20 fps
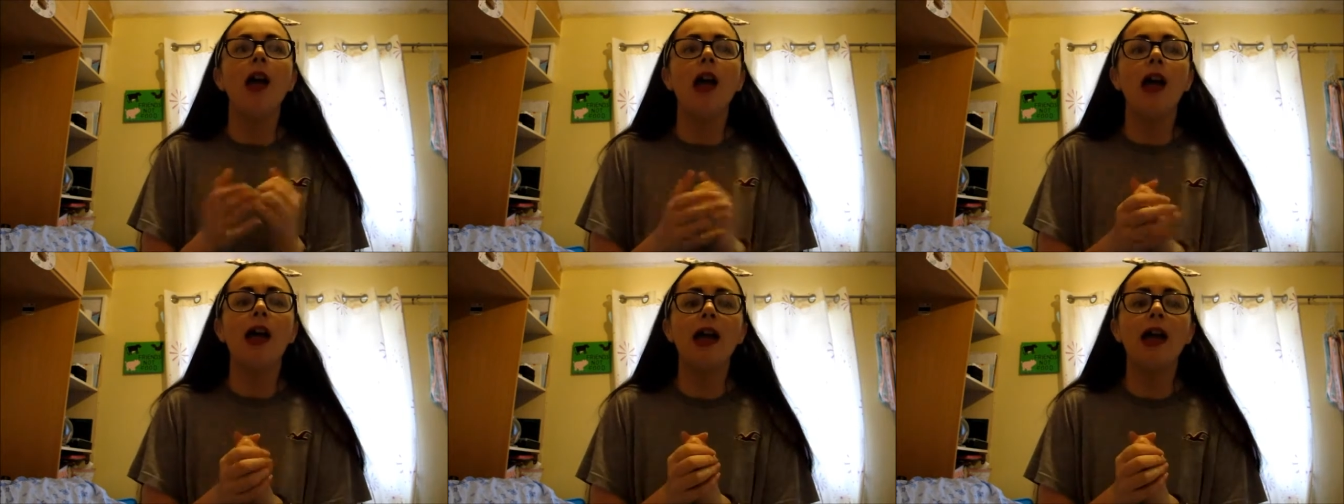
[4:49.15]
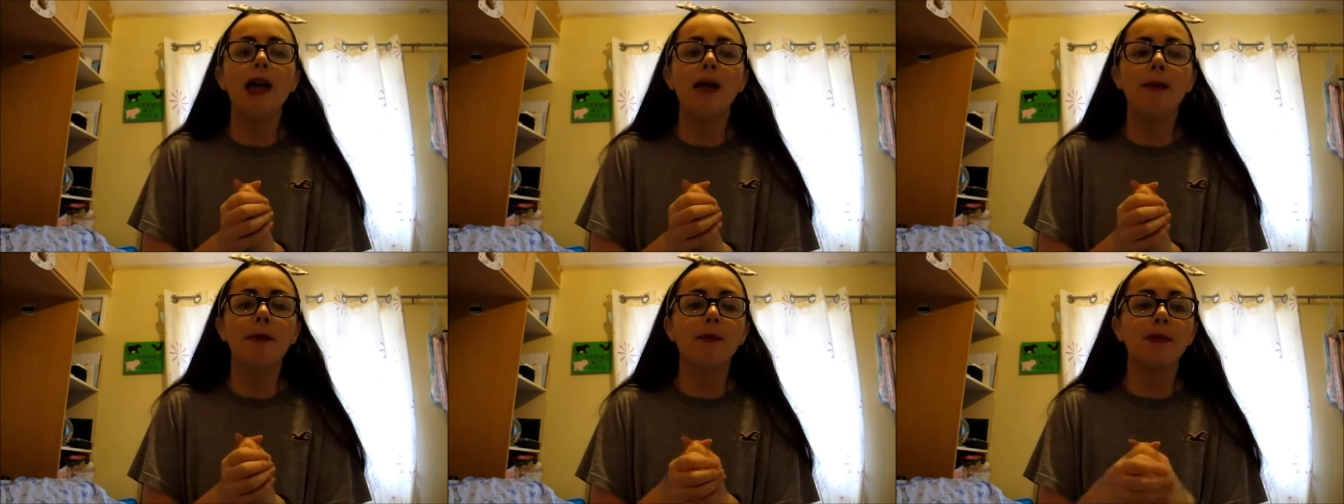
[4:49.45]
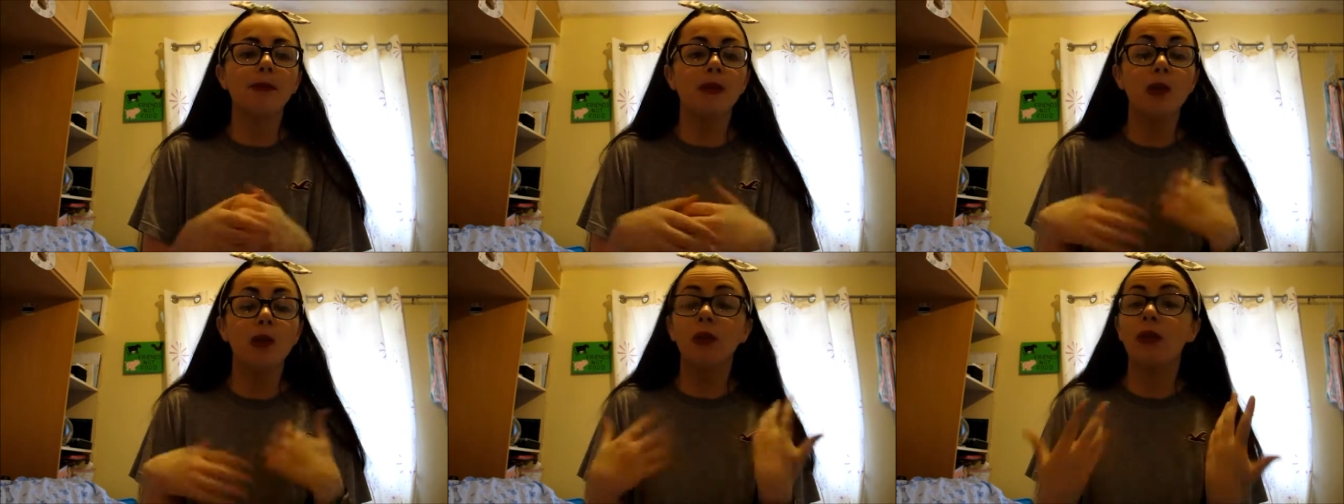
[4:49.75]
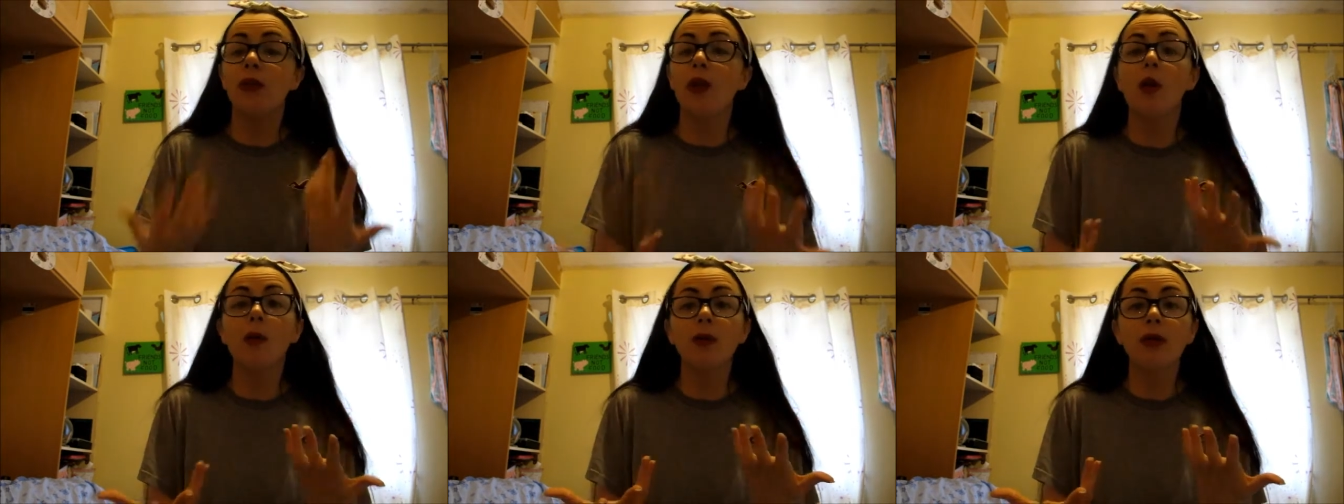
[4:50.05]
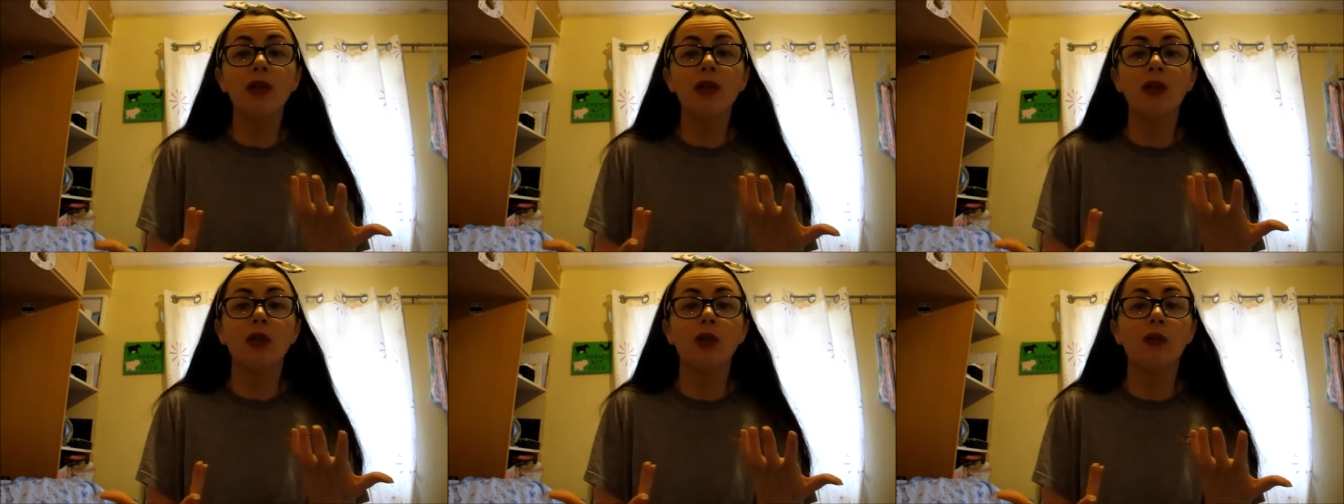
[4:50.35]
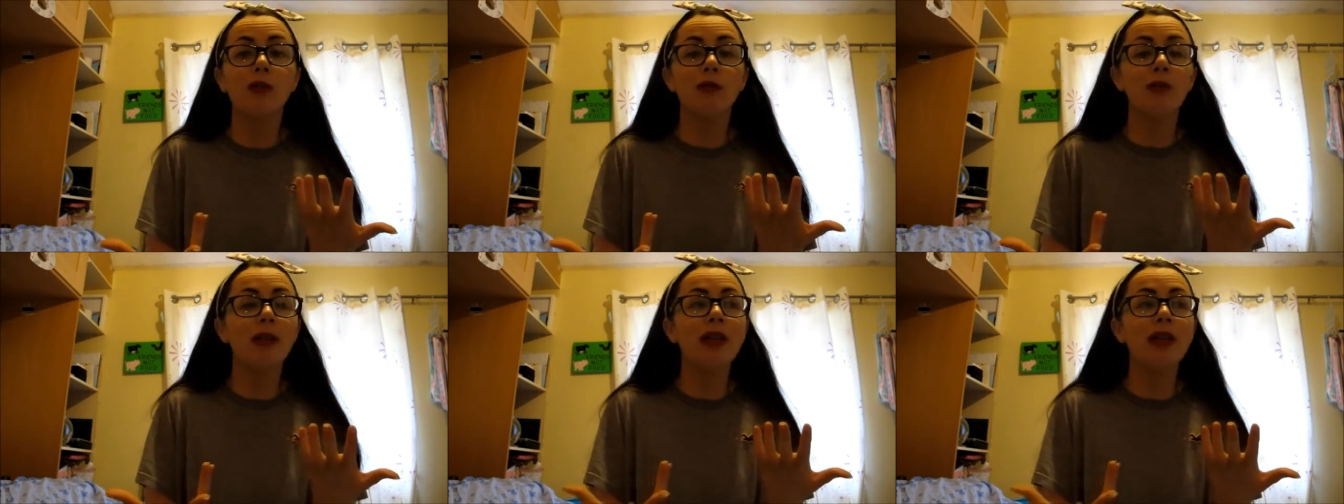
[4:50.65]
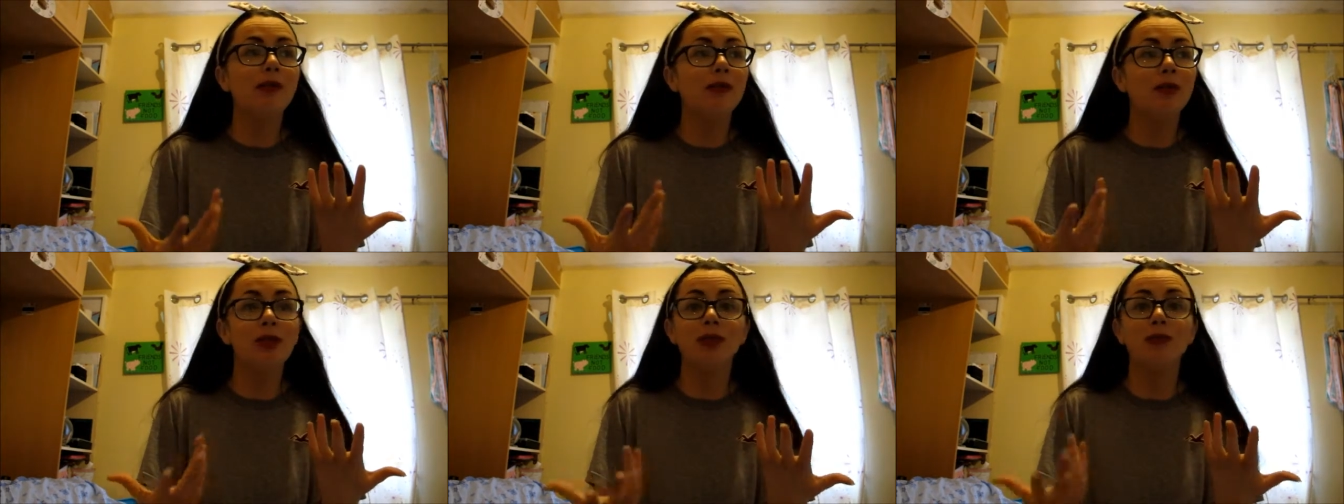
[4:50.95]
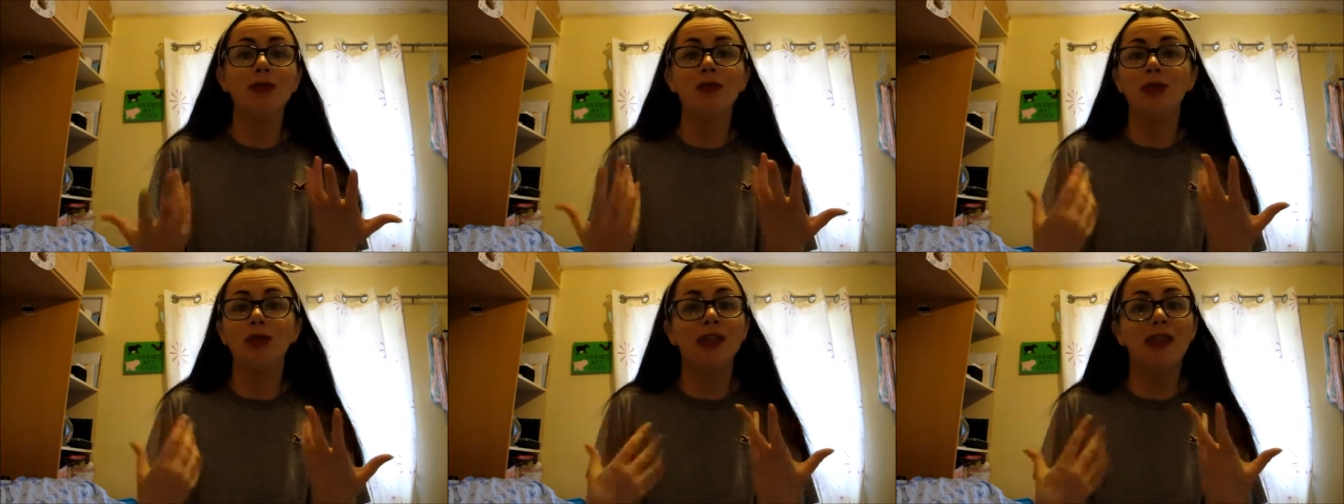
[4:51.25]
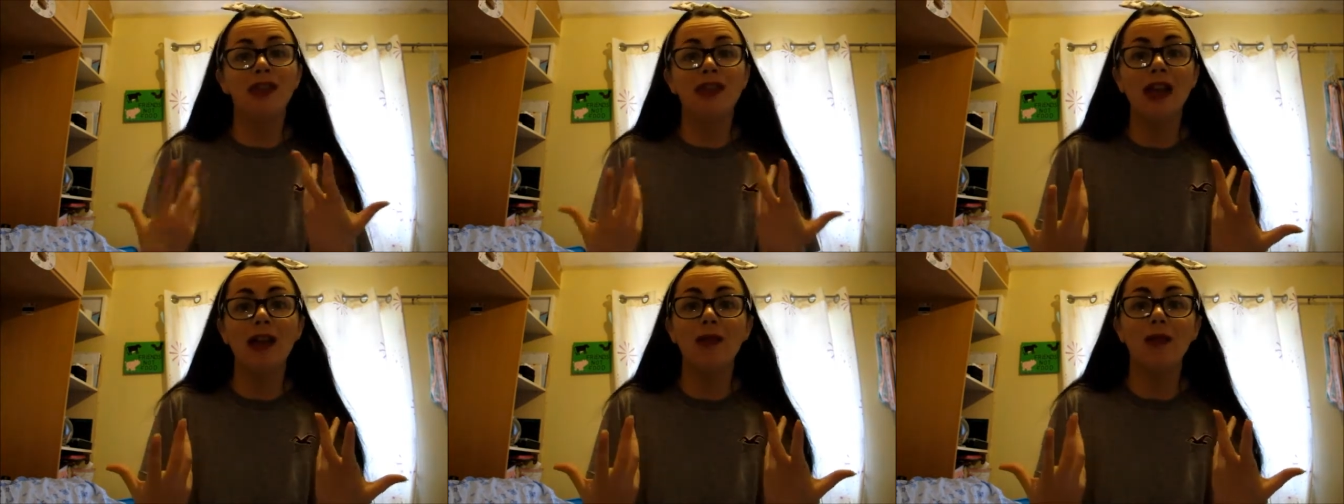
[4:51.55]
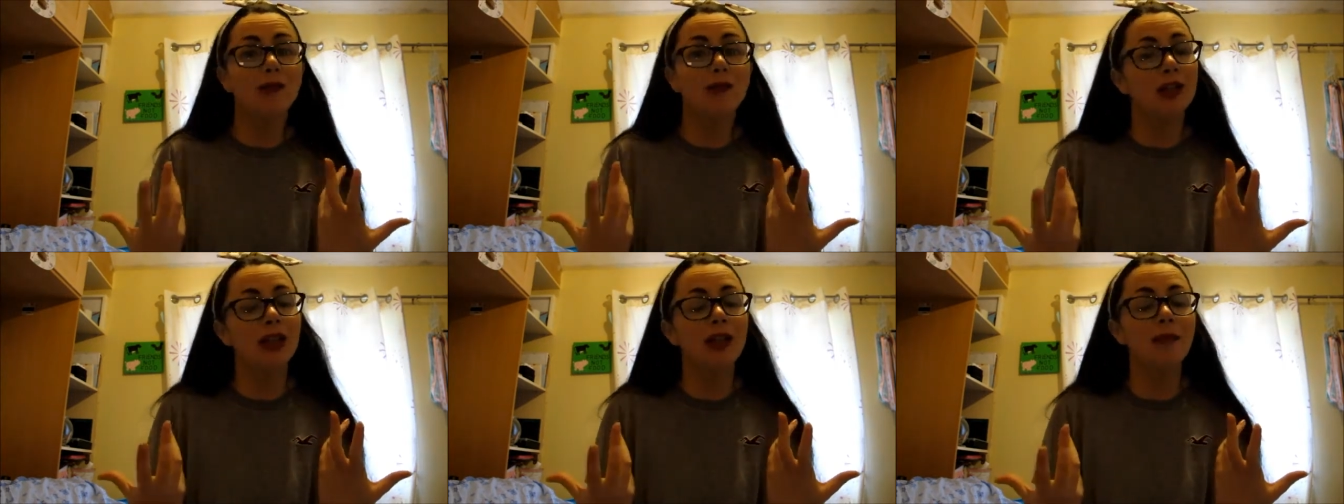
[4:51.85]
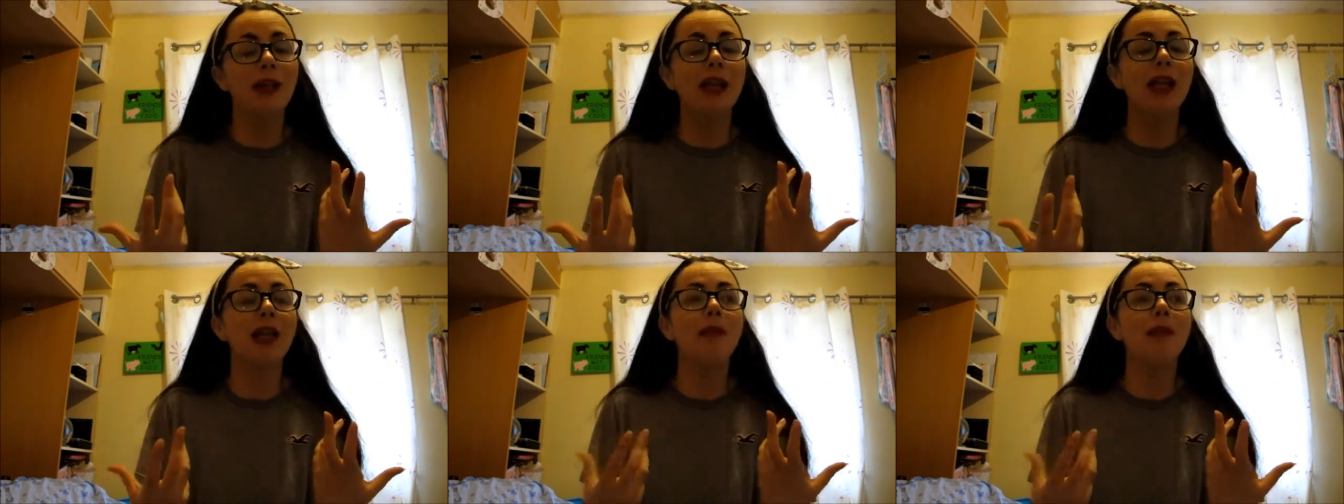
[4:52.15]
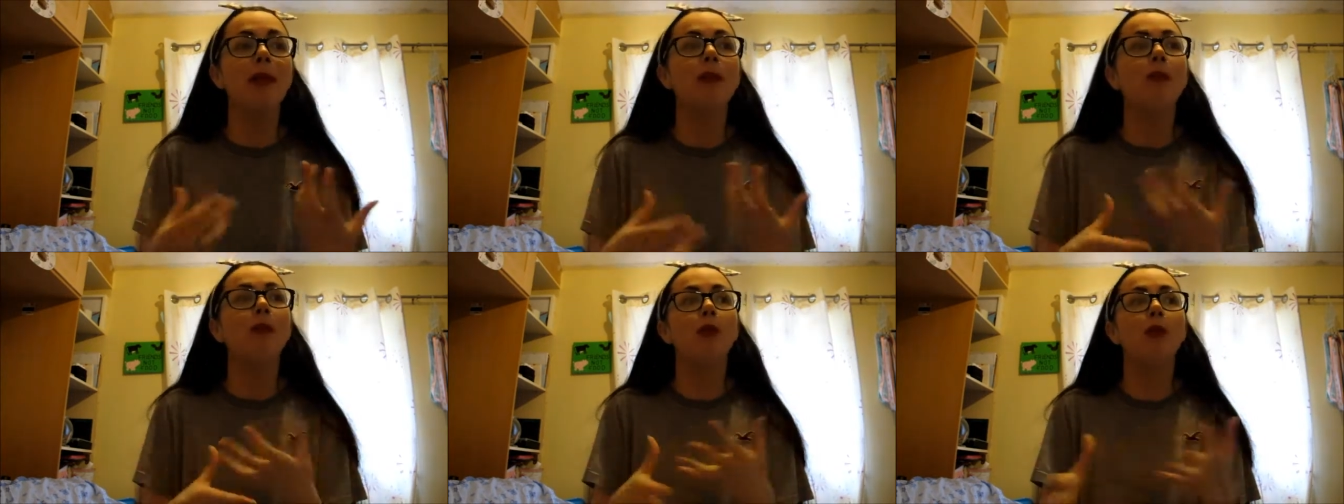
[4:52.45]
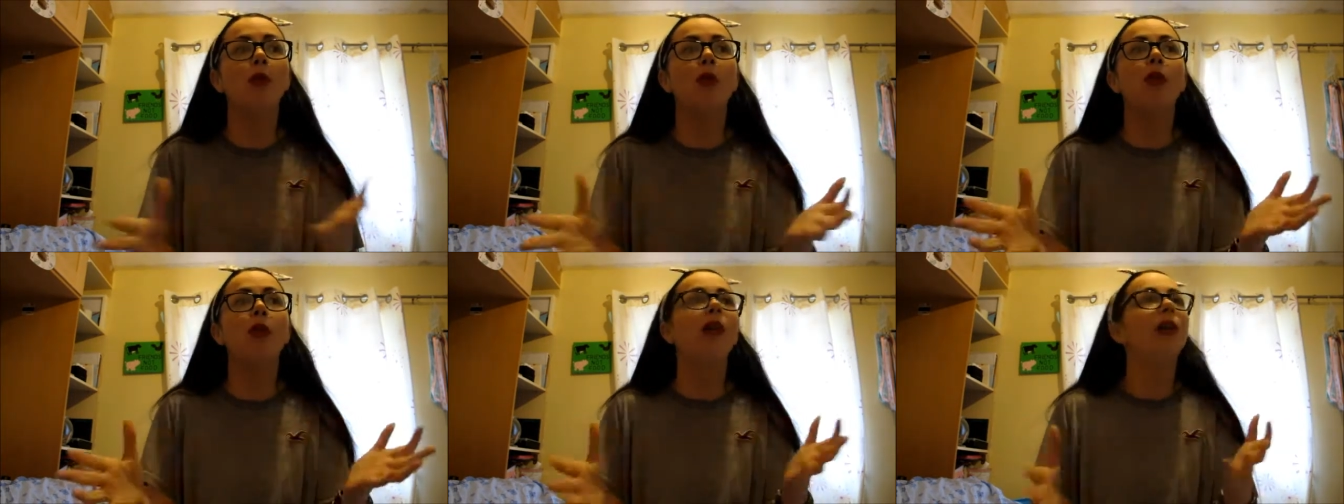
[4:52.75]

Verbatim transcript: Um, there was nobody to cover me, which you'd say was really mean to me, but